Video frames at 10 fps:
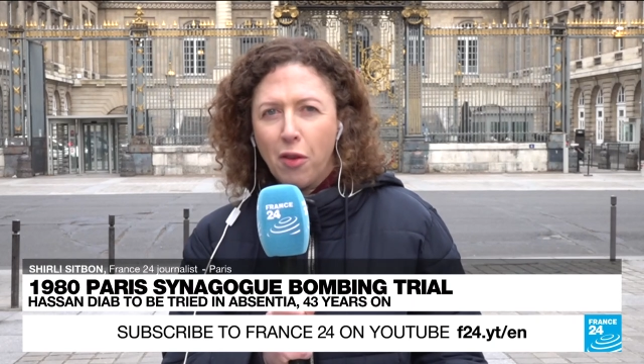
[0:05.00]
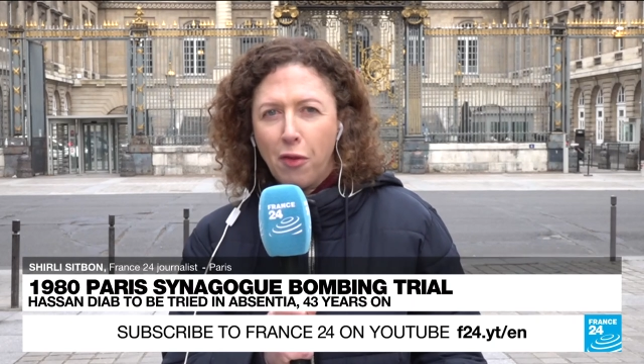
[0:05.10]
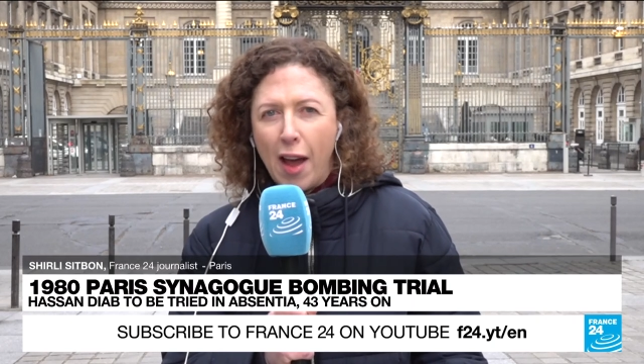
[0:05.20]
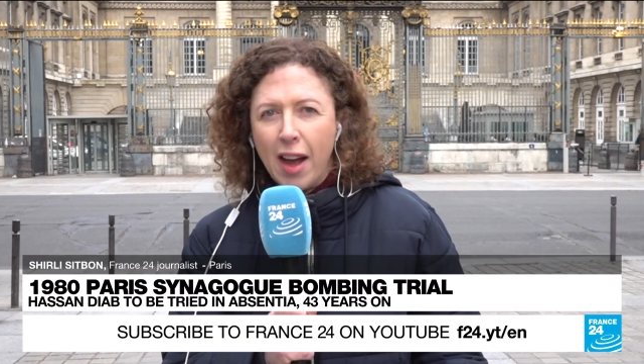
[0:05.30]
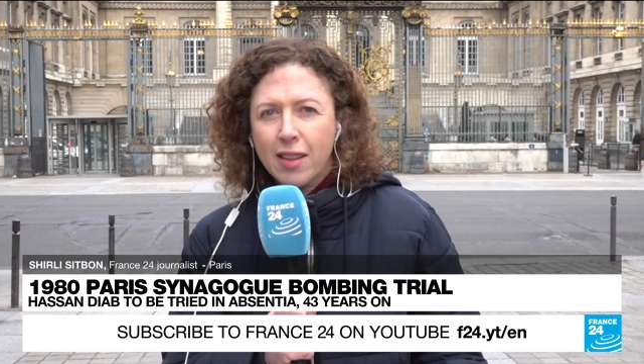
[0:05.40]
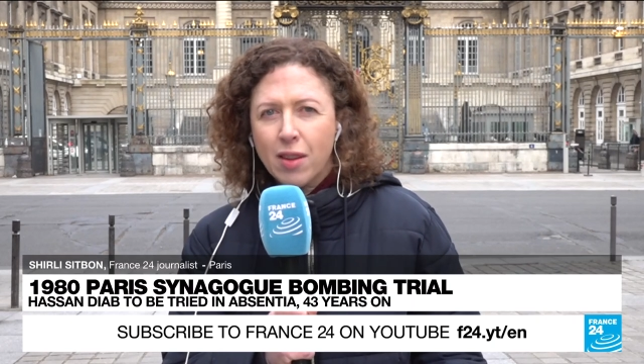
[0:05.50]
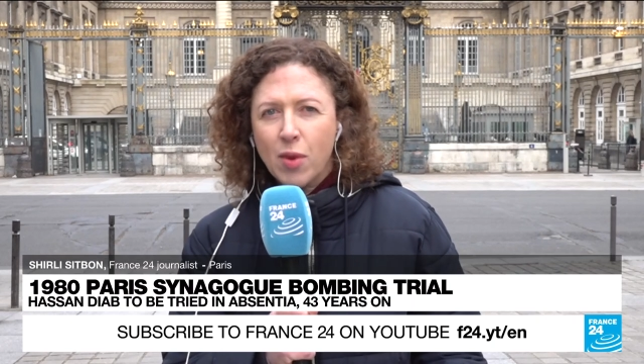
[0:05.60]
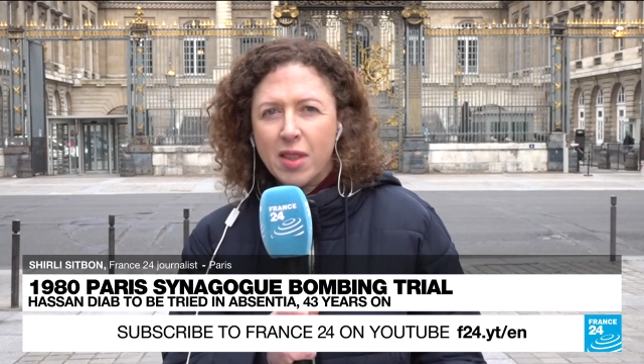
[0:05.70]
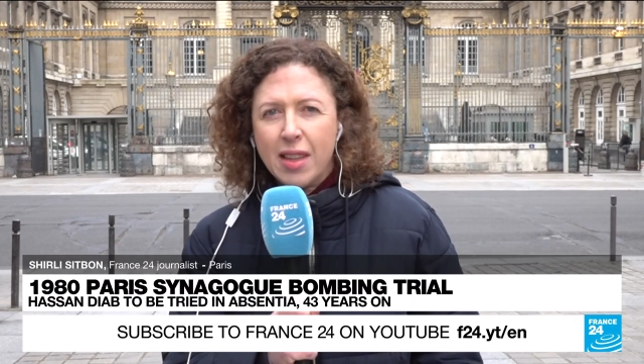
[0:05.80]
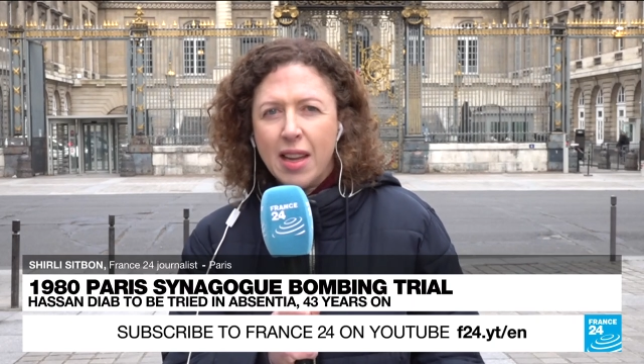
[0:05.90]
facts. It
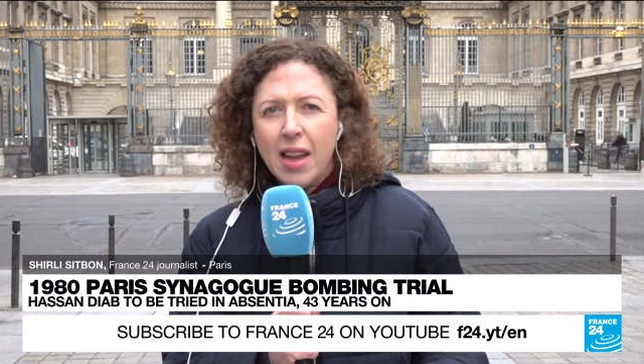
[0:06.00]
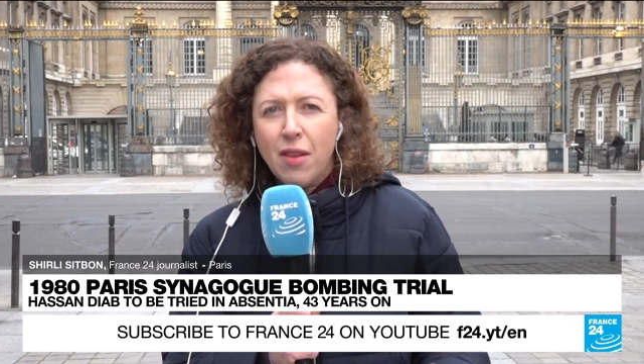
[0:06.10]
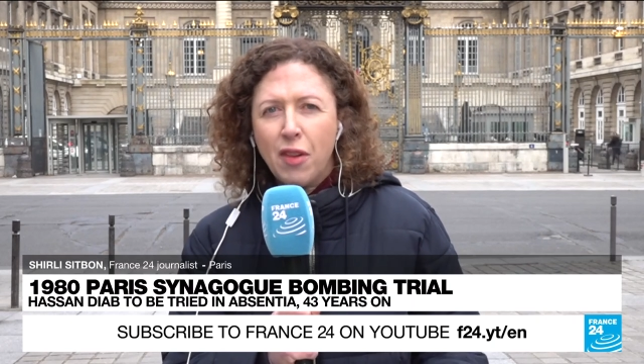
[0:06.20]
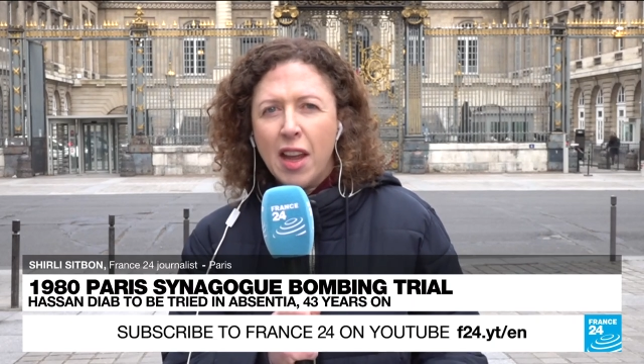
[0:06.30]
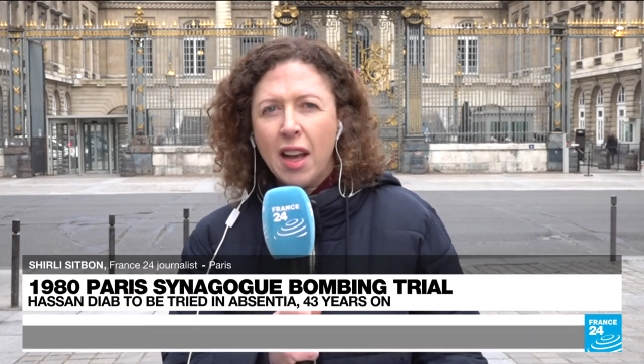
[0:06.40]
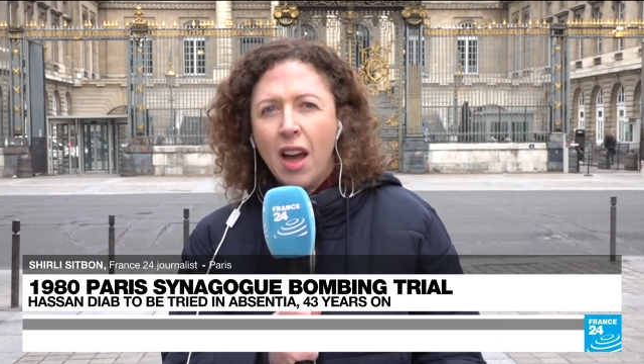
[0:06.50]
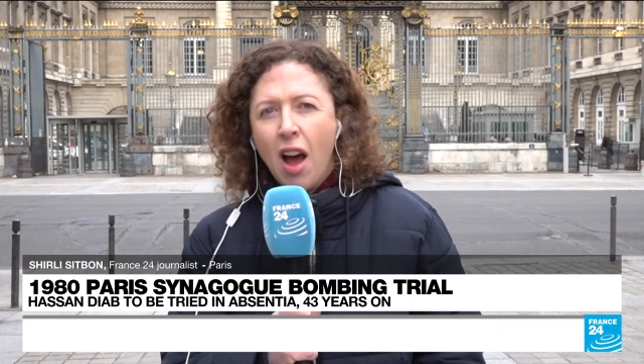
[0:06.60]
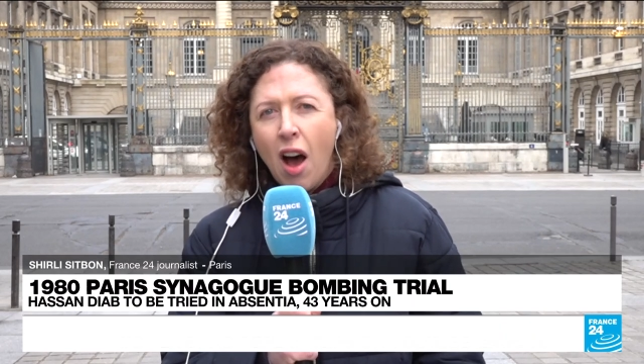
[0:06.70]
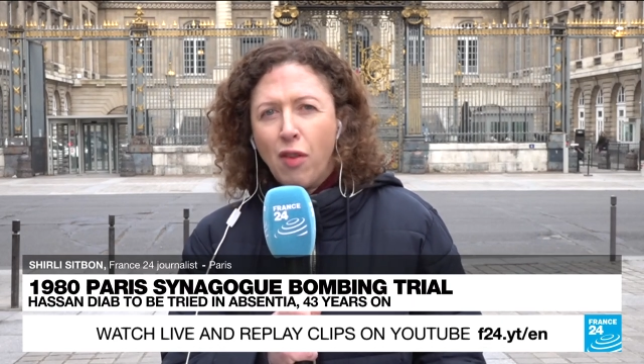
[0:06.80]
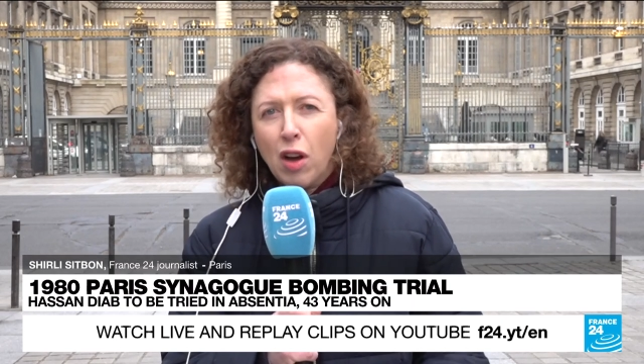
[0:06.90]
was the evening
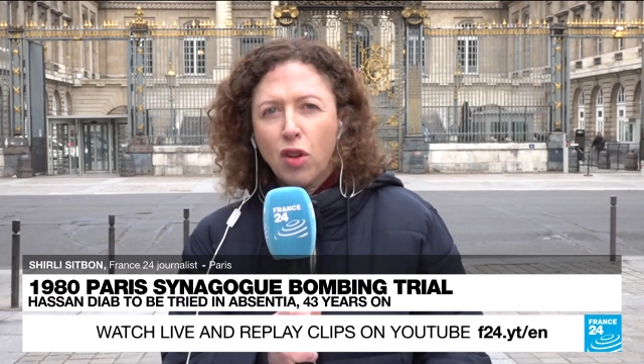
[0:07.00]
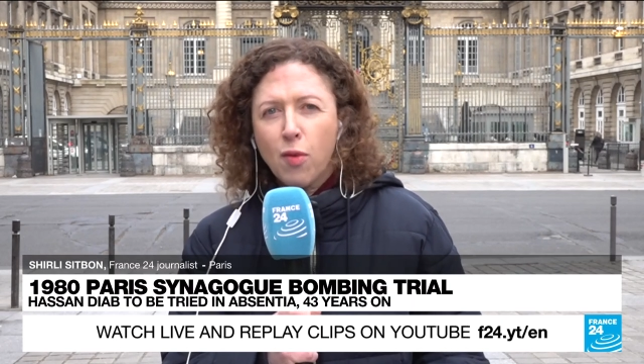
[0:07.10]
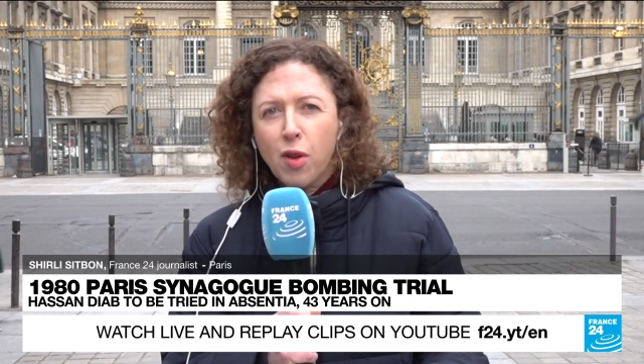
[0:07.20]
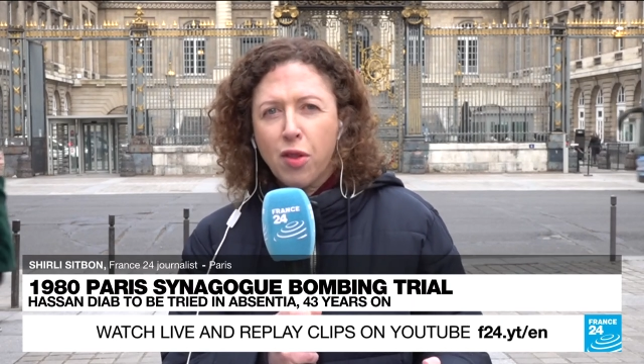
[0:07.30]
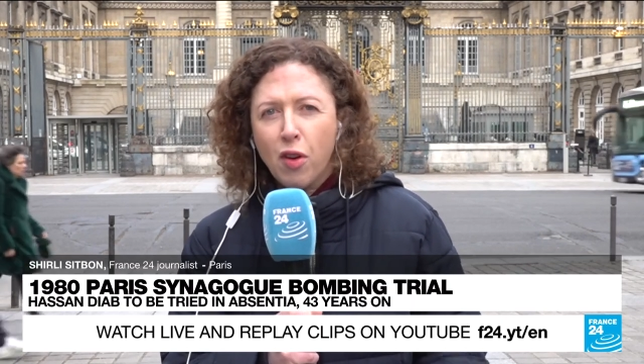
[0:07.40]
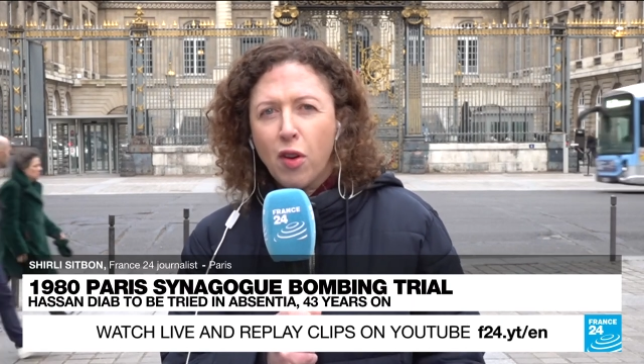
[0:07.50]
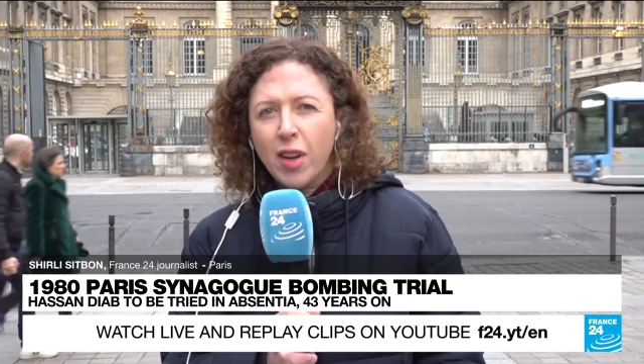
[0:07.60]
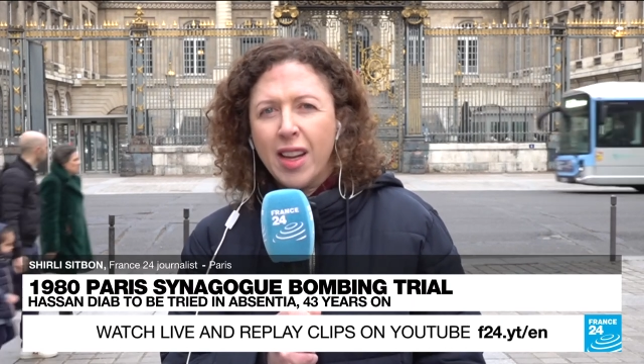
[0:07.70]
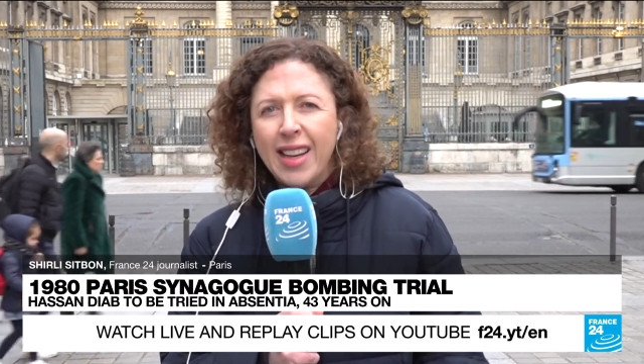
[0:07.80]
of October third,